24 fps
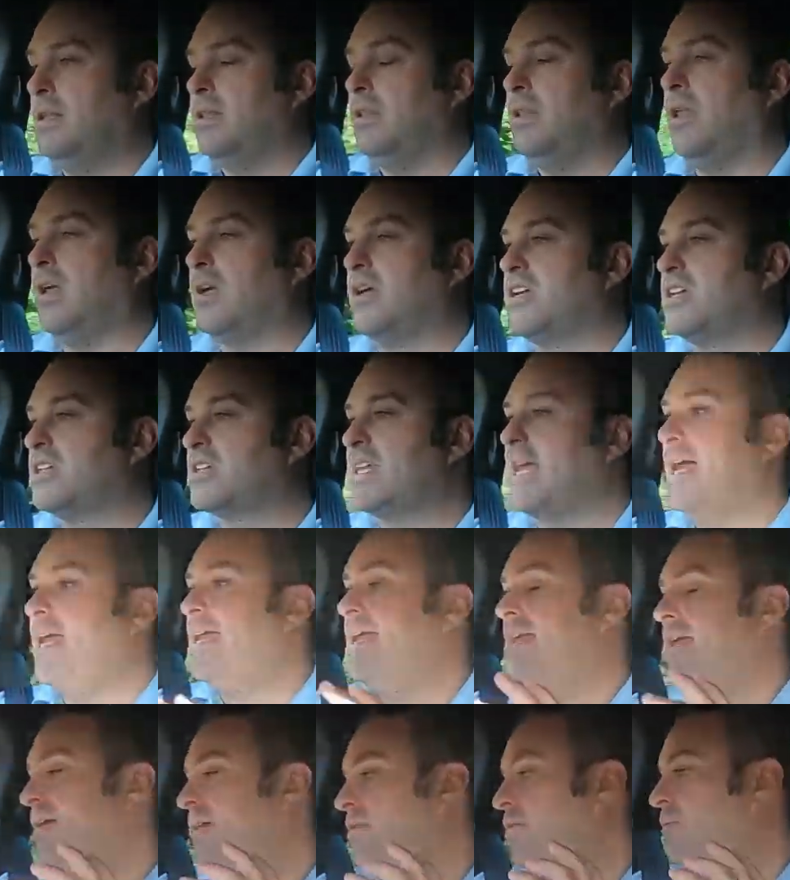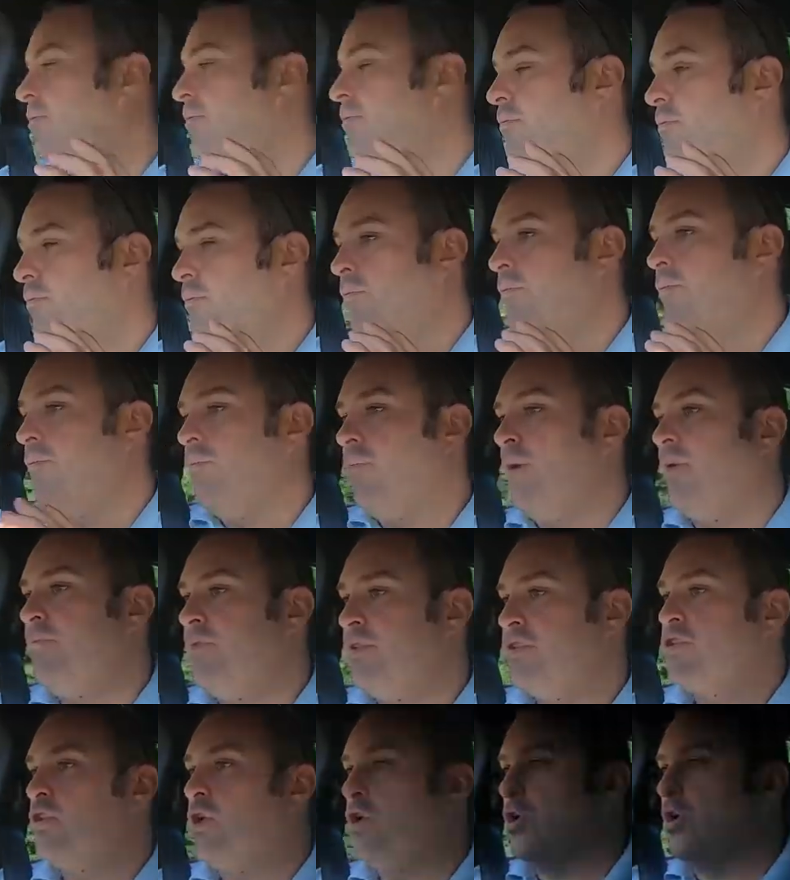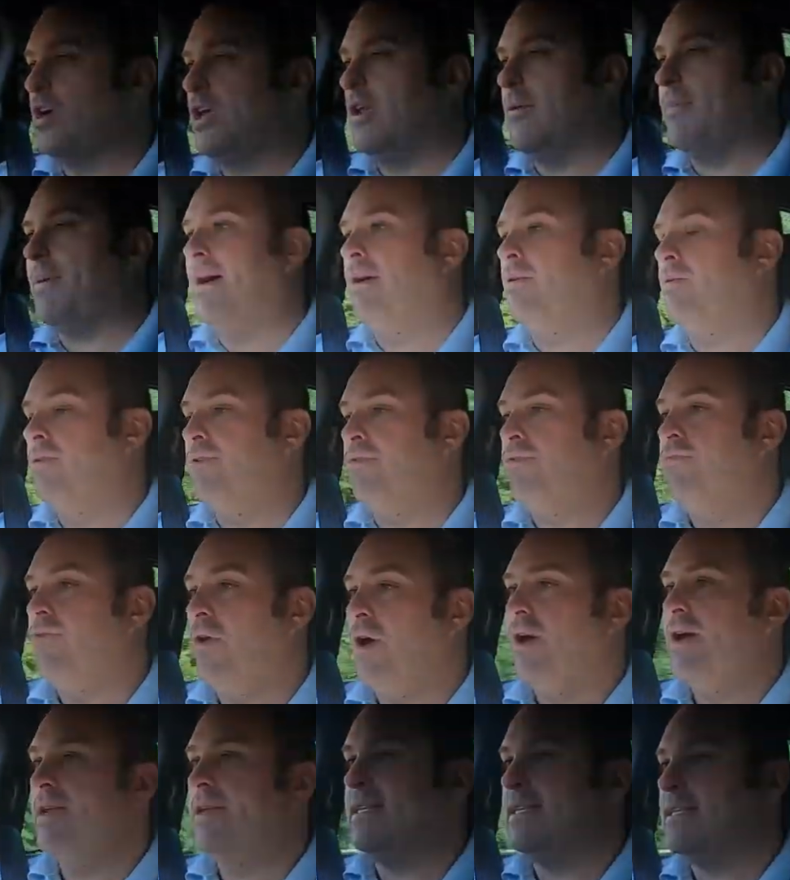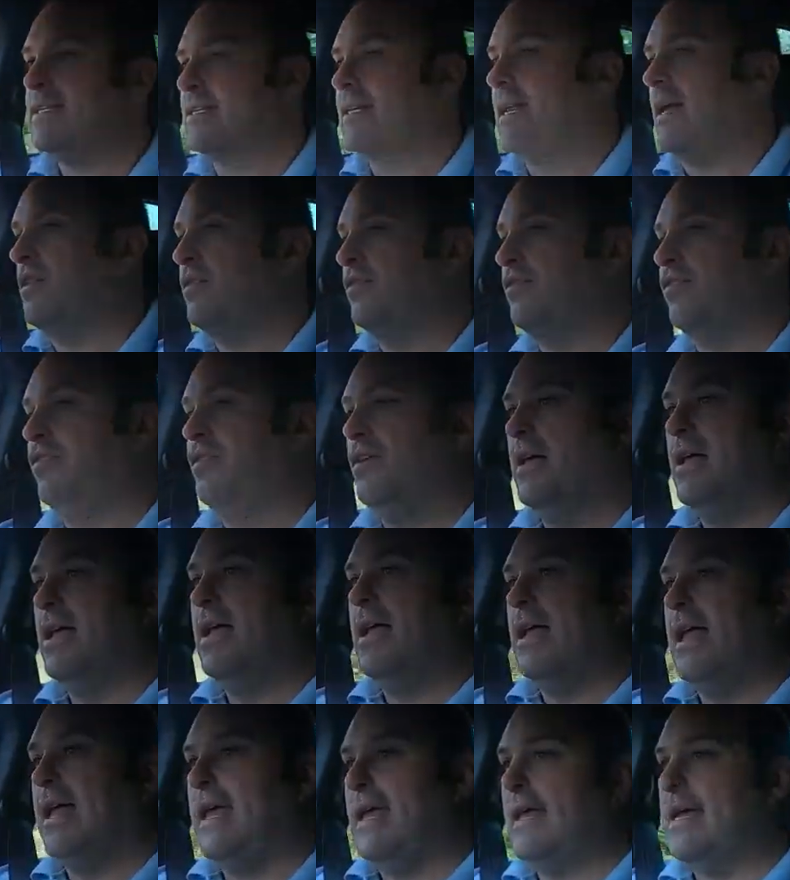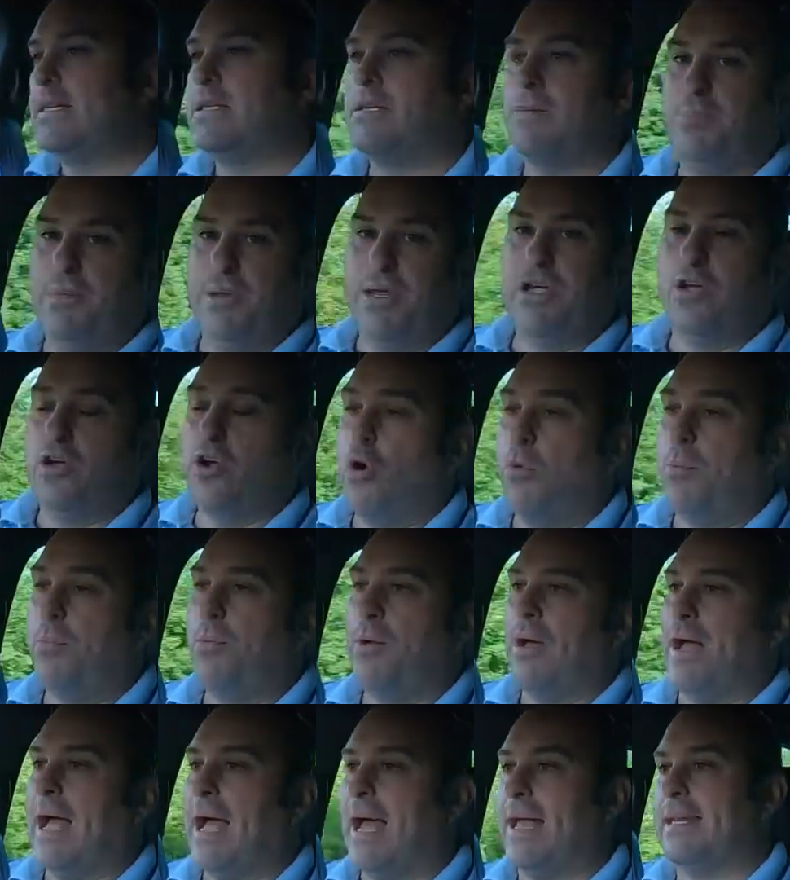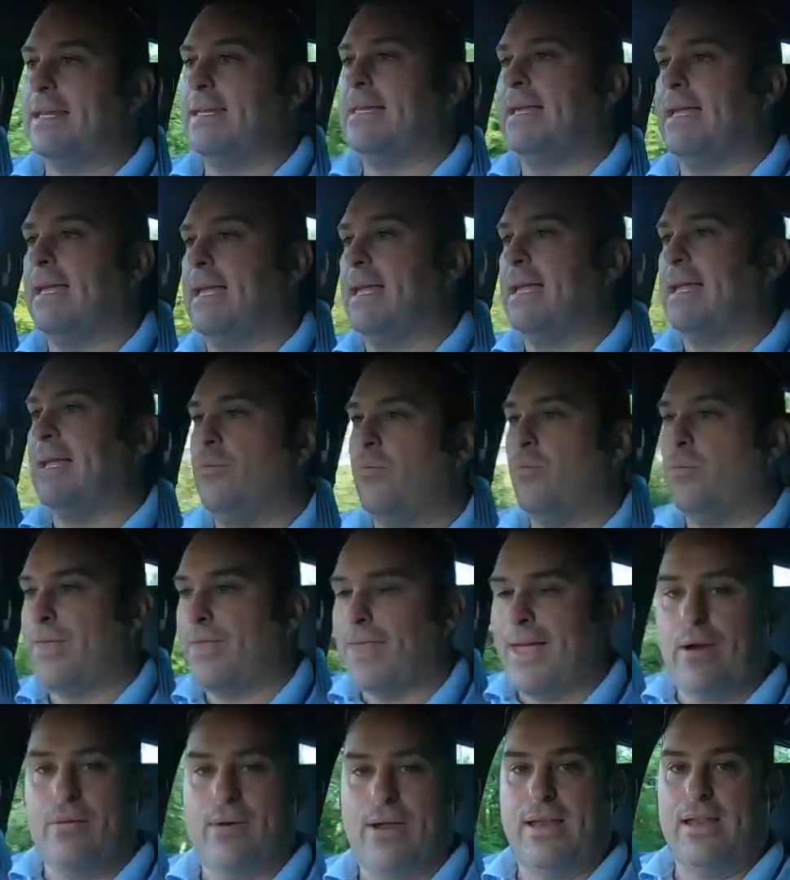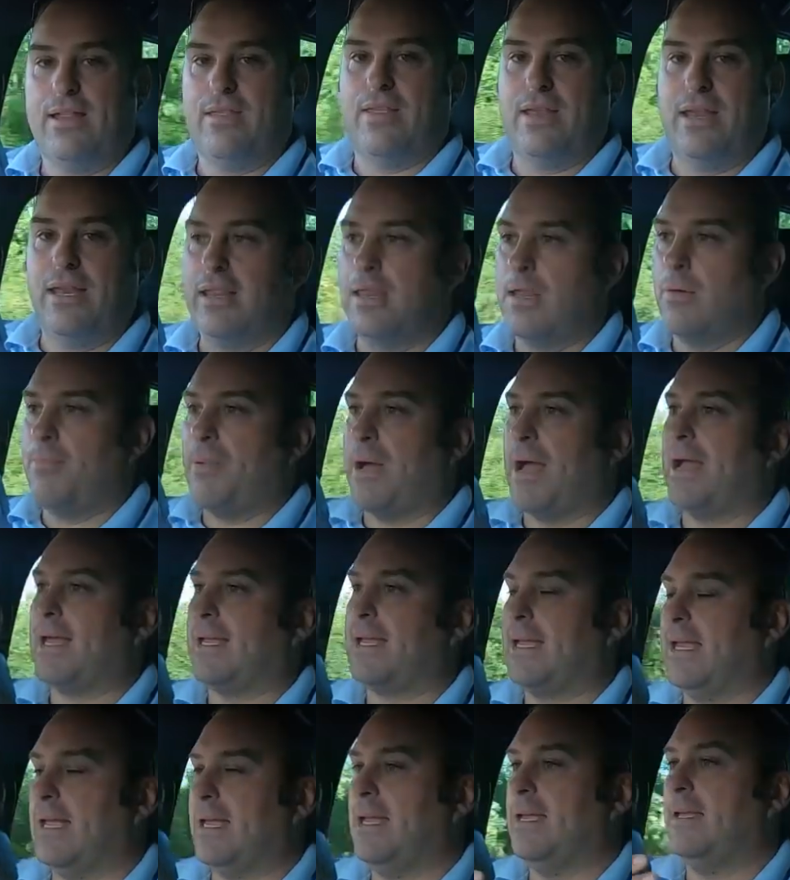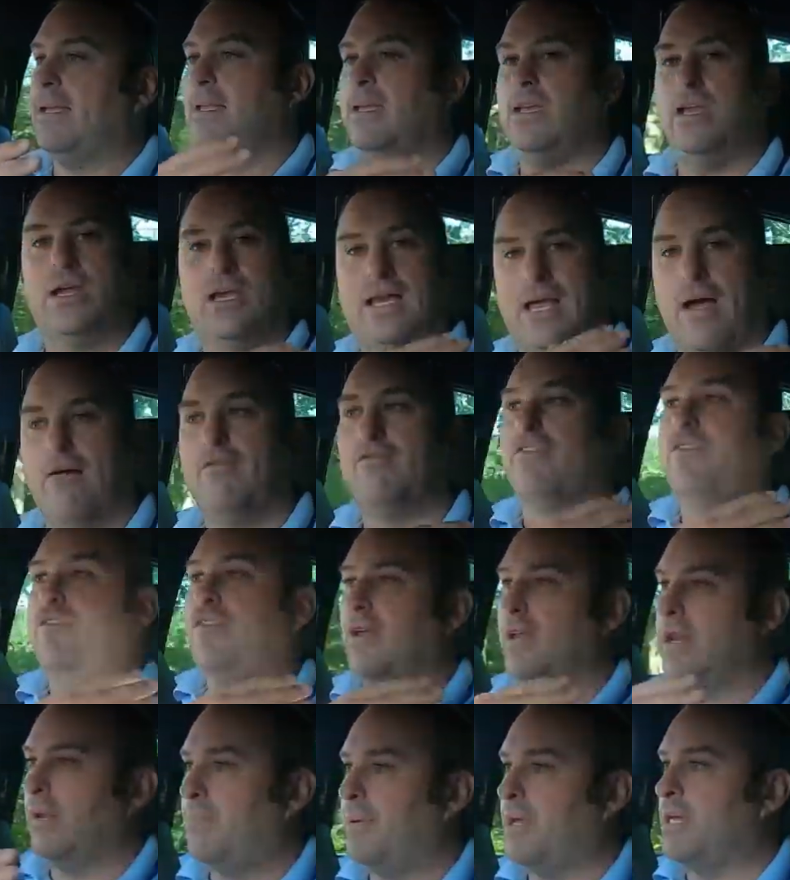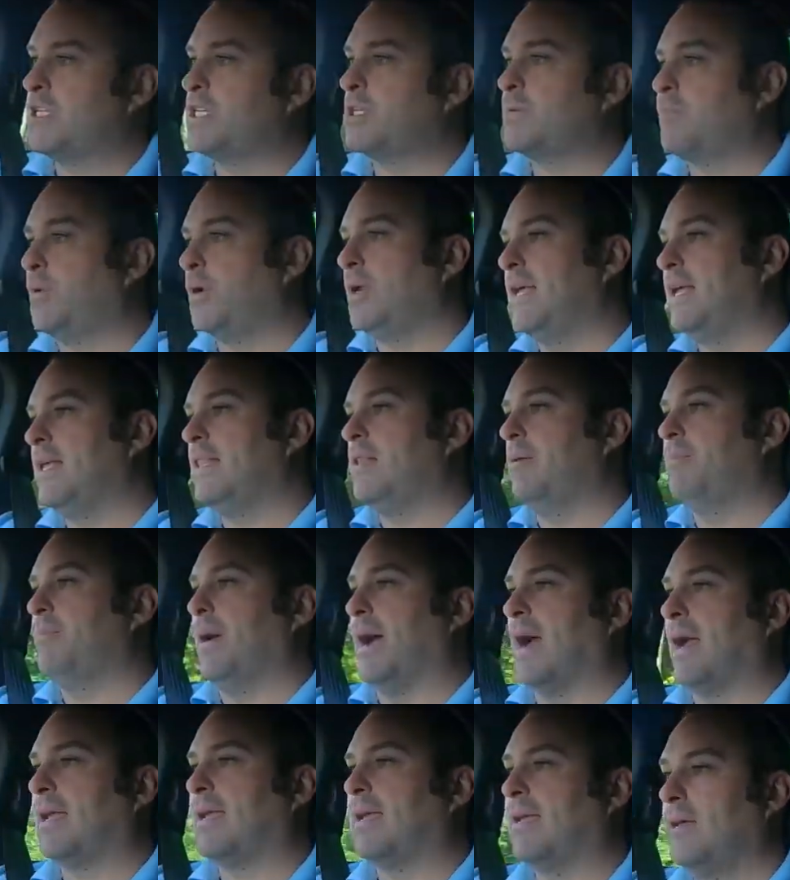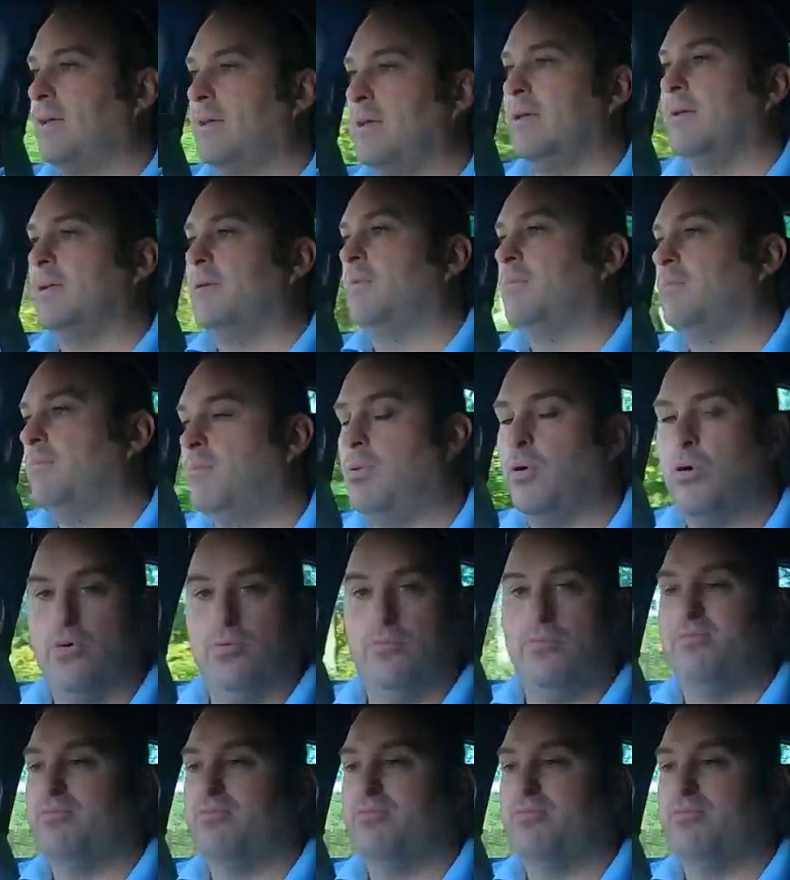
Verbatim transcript: like I say when we're talking about the ride itself it is a pickup and without anything in the back you can feel a bit of spring in the back but